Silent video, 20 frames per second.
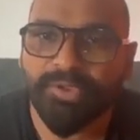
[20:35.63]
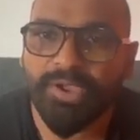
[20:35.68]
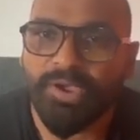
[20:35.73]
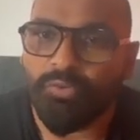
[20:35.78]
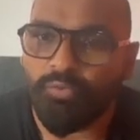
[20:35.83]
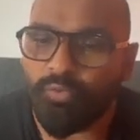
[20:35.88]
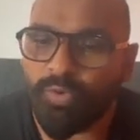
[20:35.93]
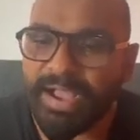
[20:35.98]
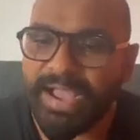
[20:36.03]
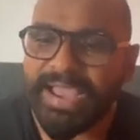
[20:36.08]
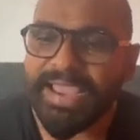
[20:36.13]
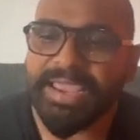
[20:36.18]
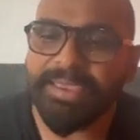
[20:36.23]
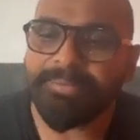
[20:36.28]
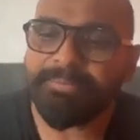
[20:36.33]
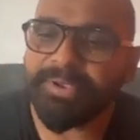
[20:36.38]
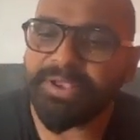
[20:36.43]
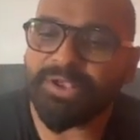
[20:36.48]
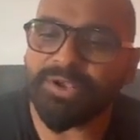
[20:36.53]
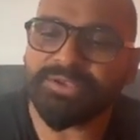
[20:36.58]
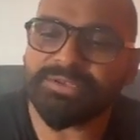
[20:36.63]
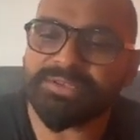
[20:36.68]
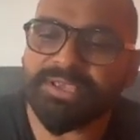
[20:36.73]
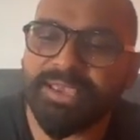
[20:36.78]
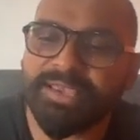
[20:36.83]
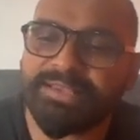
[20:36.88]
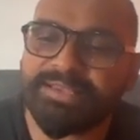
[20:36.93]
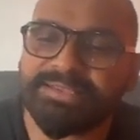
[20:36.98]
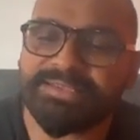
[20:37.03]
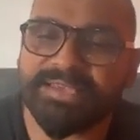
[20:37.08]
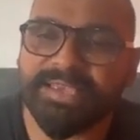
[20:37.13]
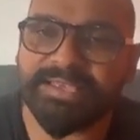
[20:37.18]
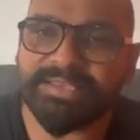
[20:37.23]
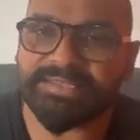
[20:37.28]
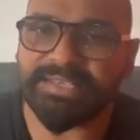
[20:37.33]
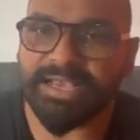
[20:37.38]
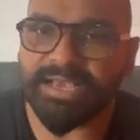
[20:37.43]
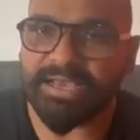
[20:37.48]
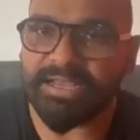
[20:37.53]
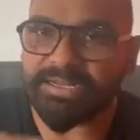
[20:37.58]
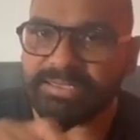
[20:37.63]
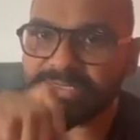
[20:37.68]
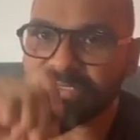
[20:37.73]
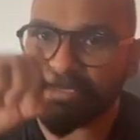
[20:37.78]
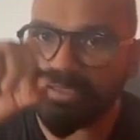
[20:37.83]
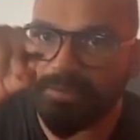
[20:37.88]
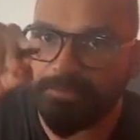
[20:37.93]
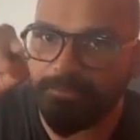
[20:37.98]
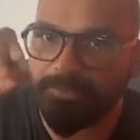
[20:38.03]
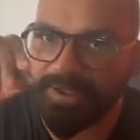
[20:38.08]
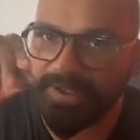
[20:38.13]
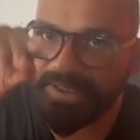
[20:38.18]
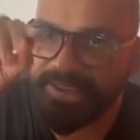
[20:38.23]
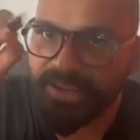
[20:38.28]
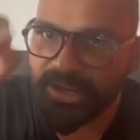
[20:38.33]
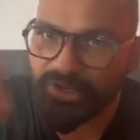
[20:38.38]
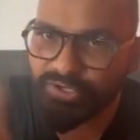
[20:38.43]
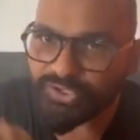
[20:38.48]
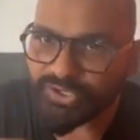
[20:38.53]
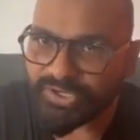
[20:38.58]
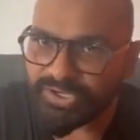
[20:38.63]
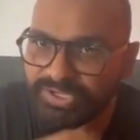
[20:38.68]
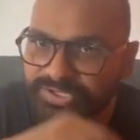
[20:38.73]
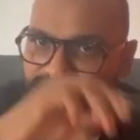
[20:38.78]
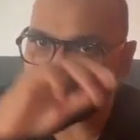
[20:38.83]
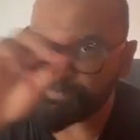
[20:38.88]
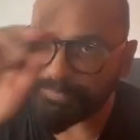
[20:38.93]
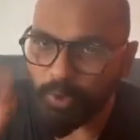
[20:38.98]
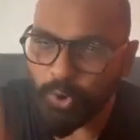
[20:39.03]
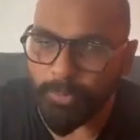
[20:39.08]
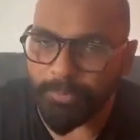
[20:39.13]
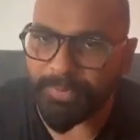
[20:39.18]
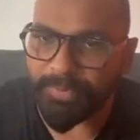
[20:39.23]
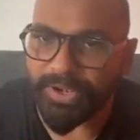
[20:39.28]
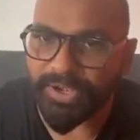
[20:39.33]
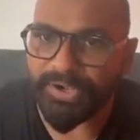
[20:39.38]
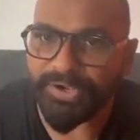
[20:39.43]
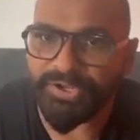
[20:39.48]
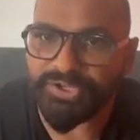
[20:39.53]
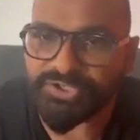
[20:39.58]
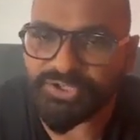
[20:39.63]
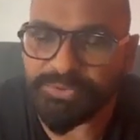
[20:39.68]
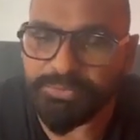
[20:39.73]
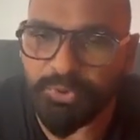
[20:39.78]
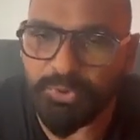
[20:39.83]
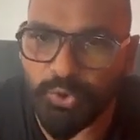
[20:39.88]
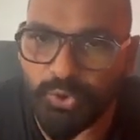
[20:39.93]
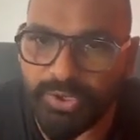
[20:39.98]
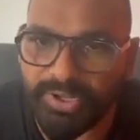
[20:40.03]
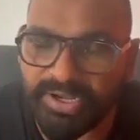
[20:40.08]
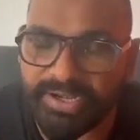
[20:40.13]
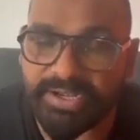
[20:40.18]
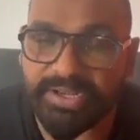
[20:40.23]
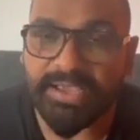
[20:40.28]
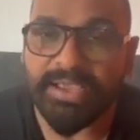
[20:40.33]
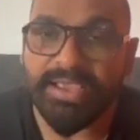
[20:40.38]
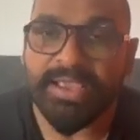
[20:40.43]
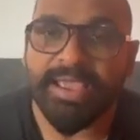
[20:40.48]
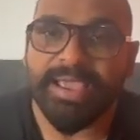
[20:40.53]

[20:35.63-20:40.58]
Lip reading: Why? Because in 6 hours medication is properly distributed